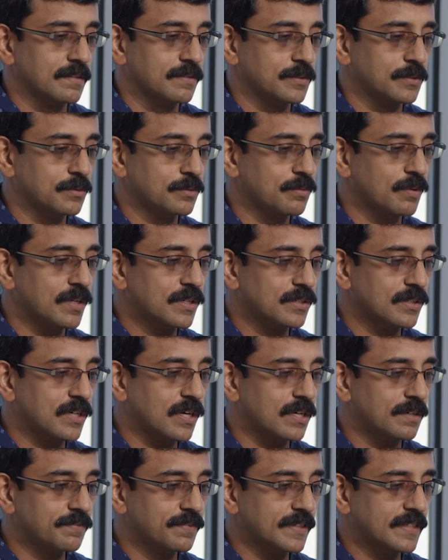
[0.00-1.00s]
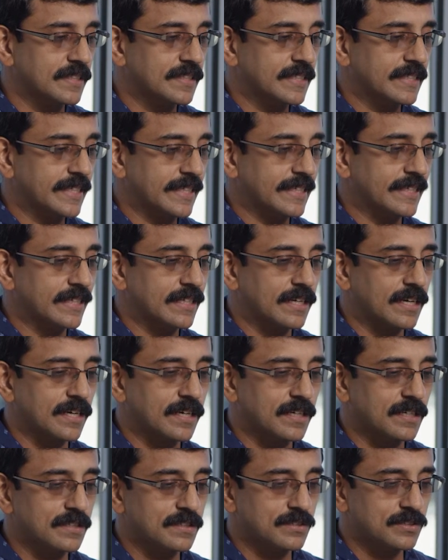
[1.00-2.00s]
You would want to configure the technical
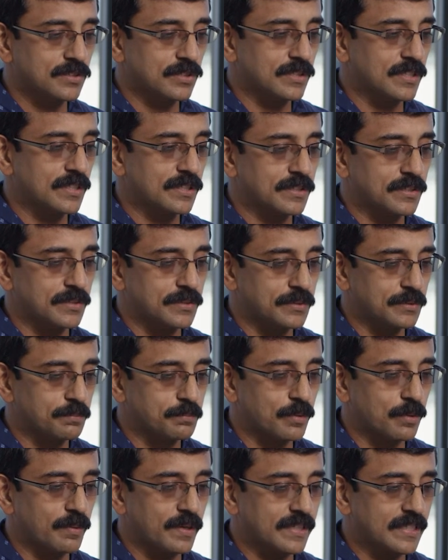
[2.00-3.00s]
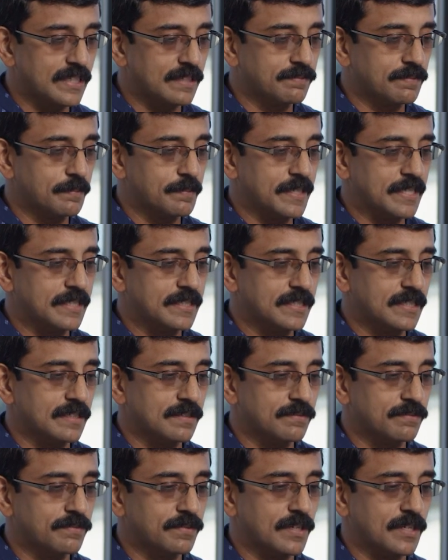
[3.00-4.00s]
add-on so that you provide the
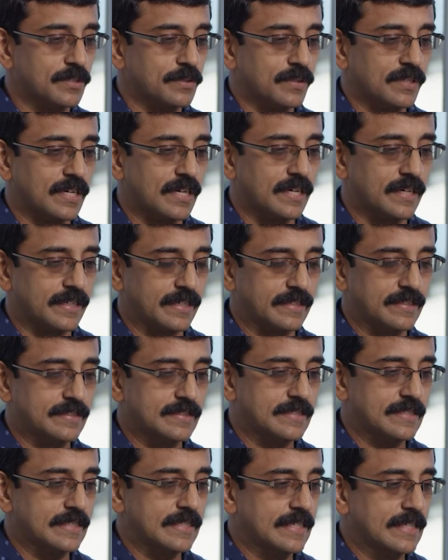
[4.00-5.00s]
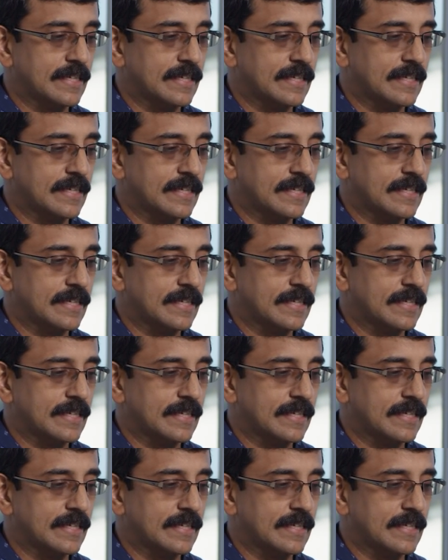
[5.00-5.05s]
information for your arrays,